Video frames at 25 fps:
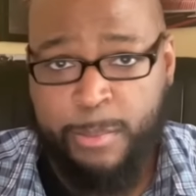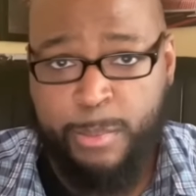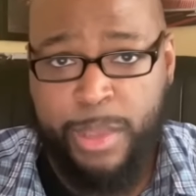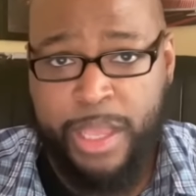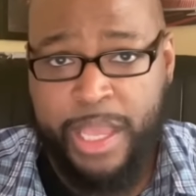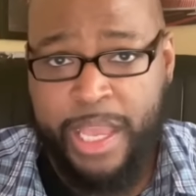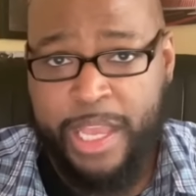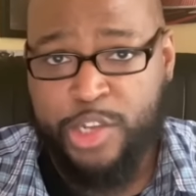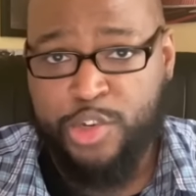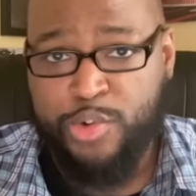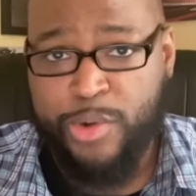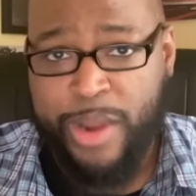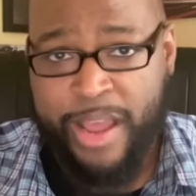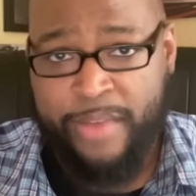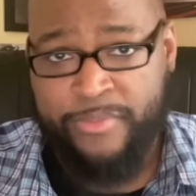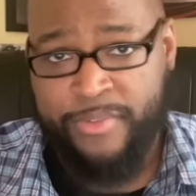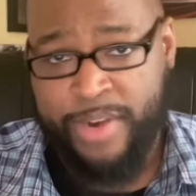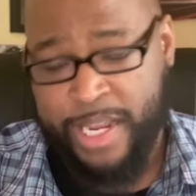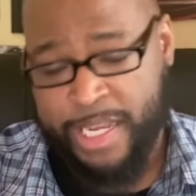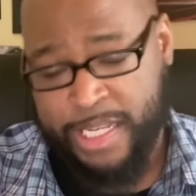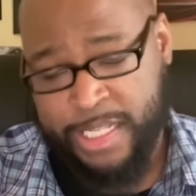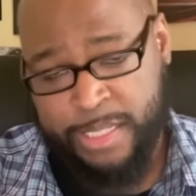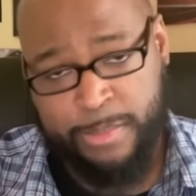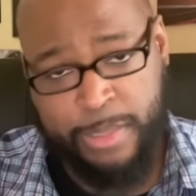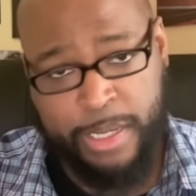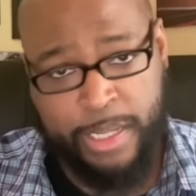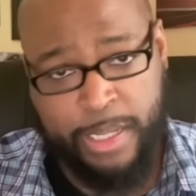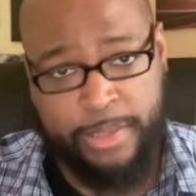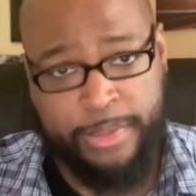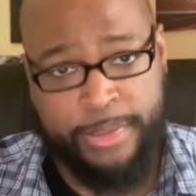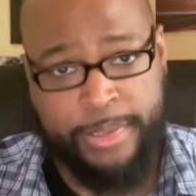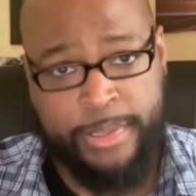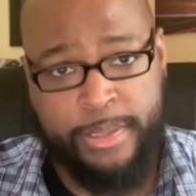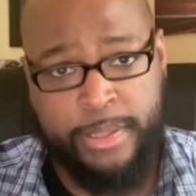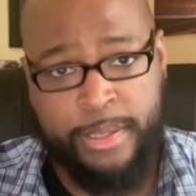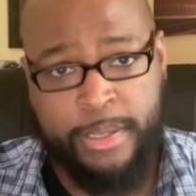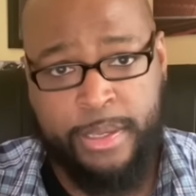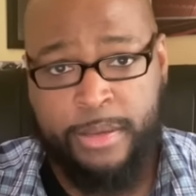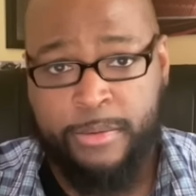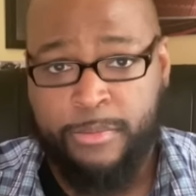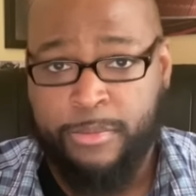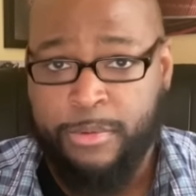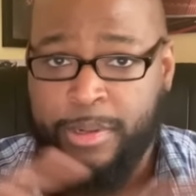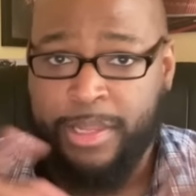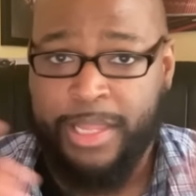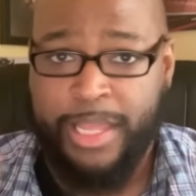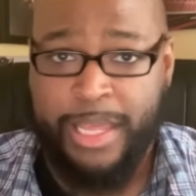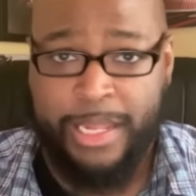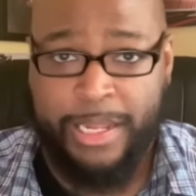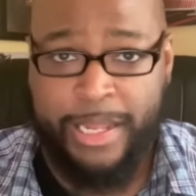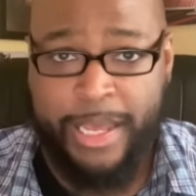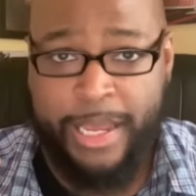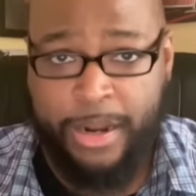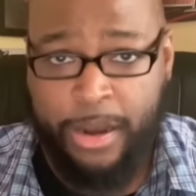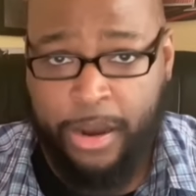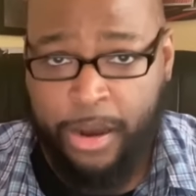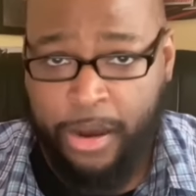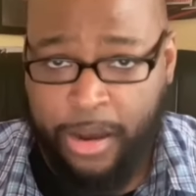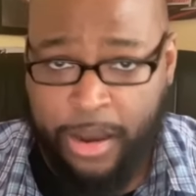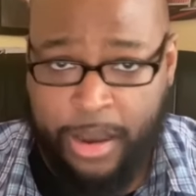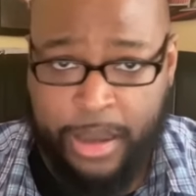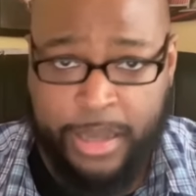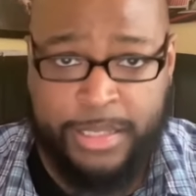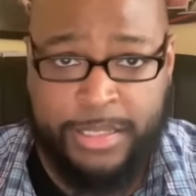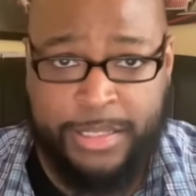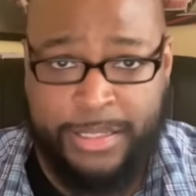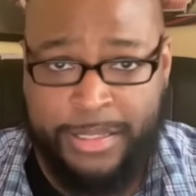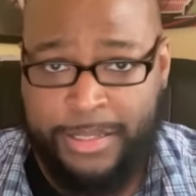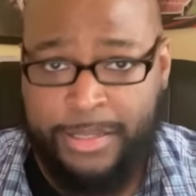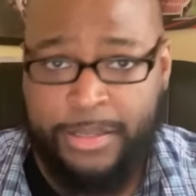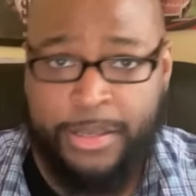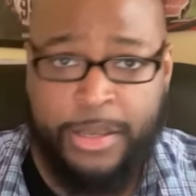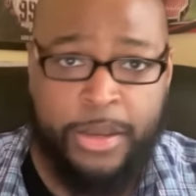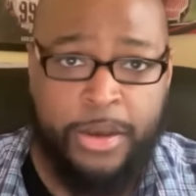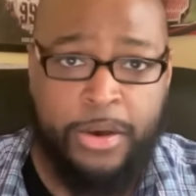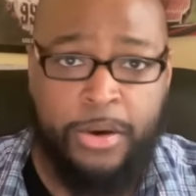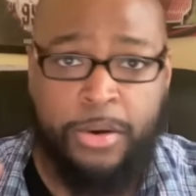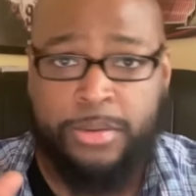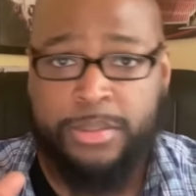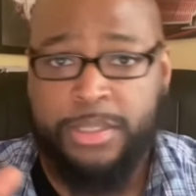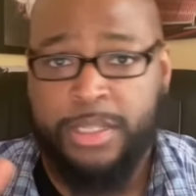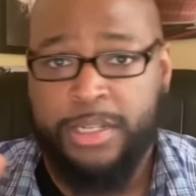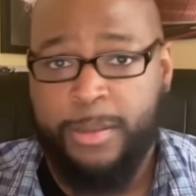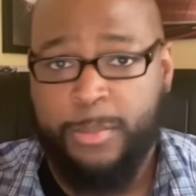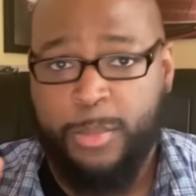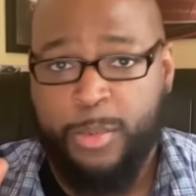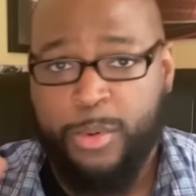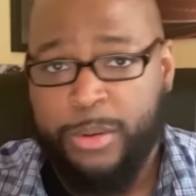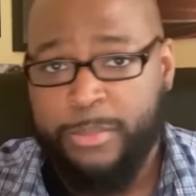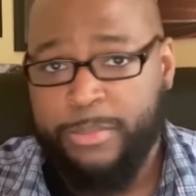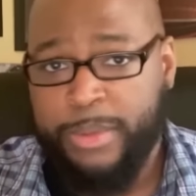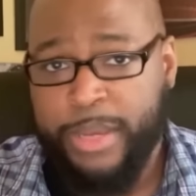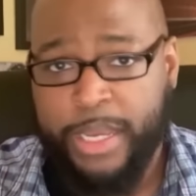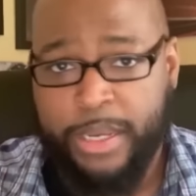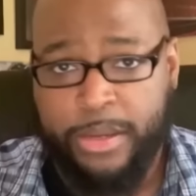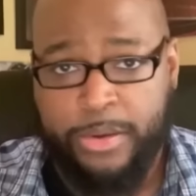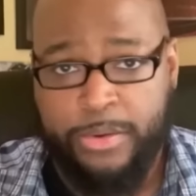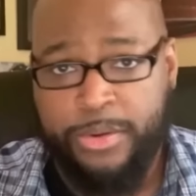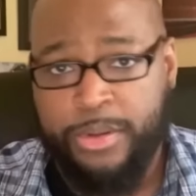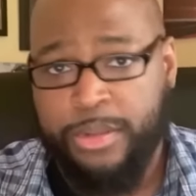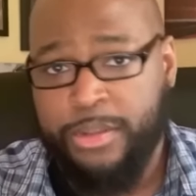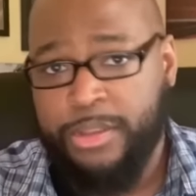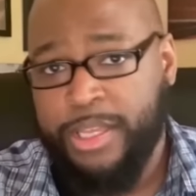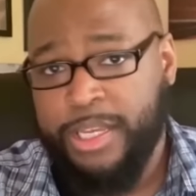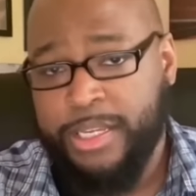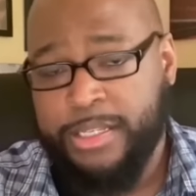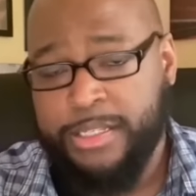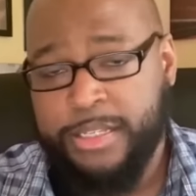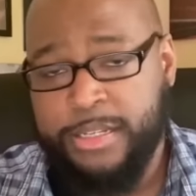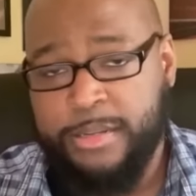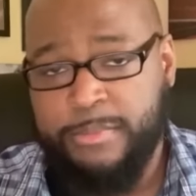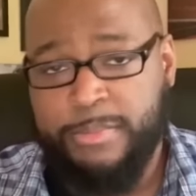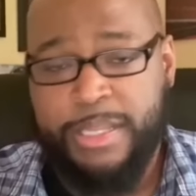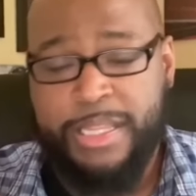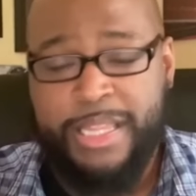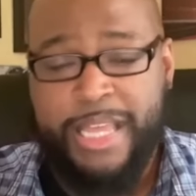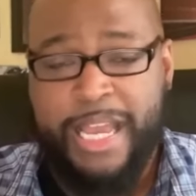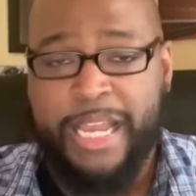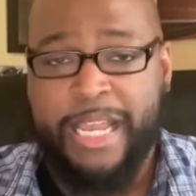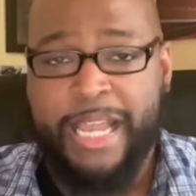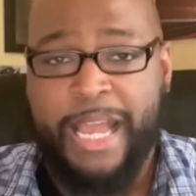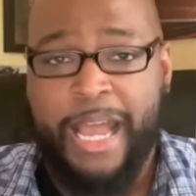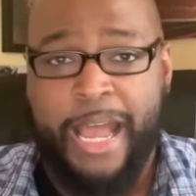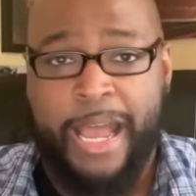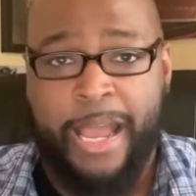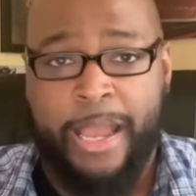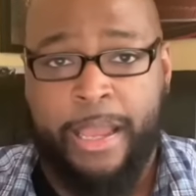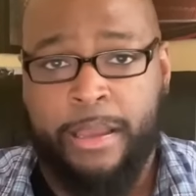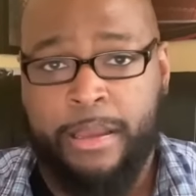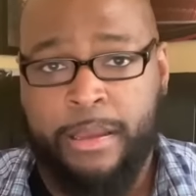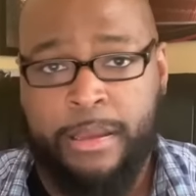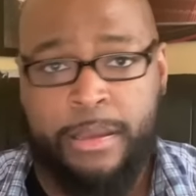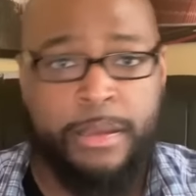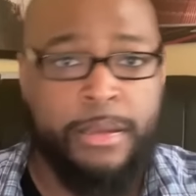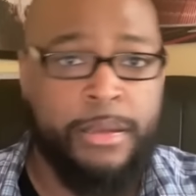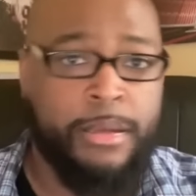NBA draft next month, where the Atlanta Hawks hold the number one pick. Who do you think is going to be that guy?